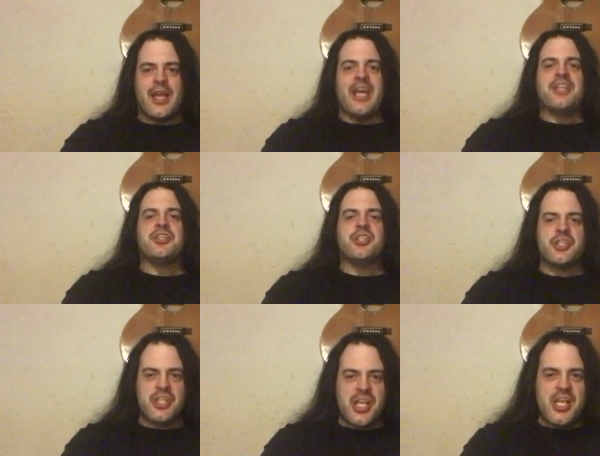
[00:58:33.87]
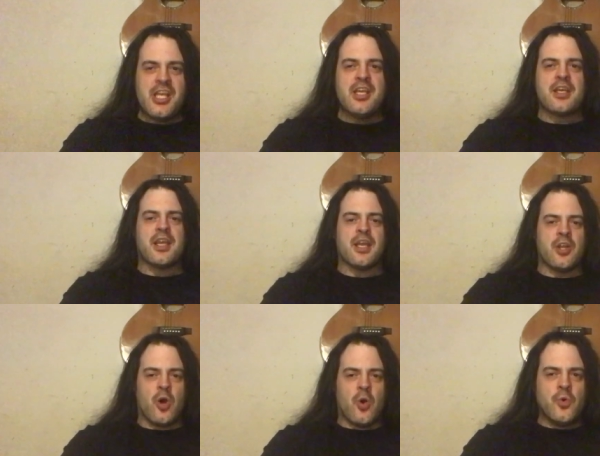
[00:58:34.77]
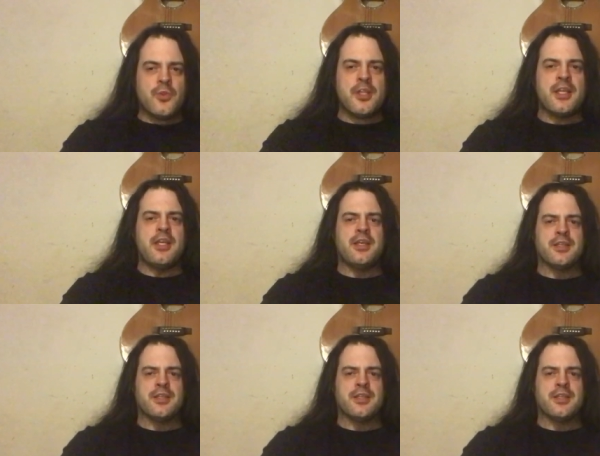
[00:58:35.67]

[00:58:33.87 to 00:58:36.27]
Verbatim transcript: and she can only